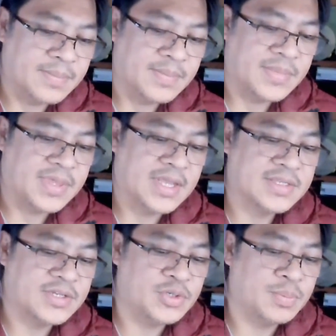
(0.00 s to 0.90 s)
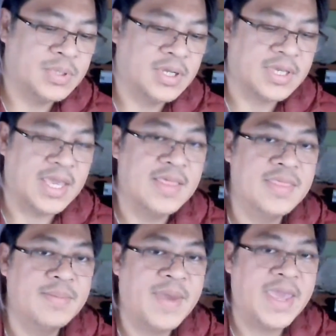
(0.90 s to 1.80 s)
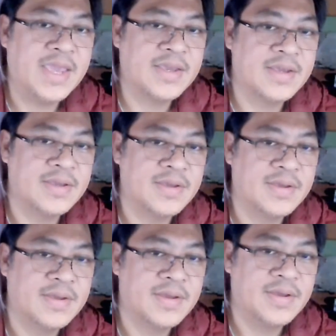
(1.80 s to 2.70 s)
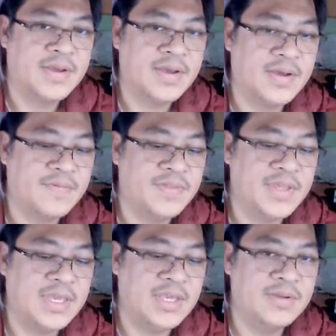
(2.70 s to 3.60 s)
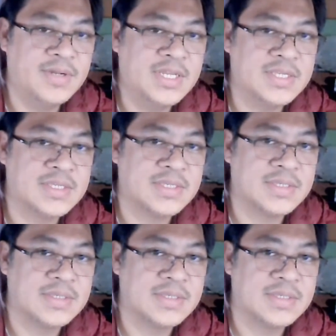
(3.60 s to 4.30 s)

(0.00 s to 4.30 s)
things that you plug in the back of the units.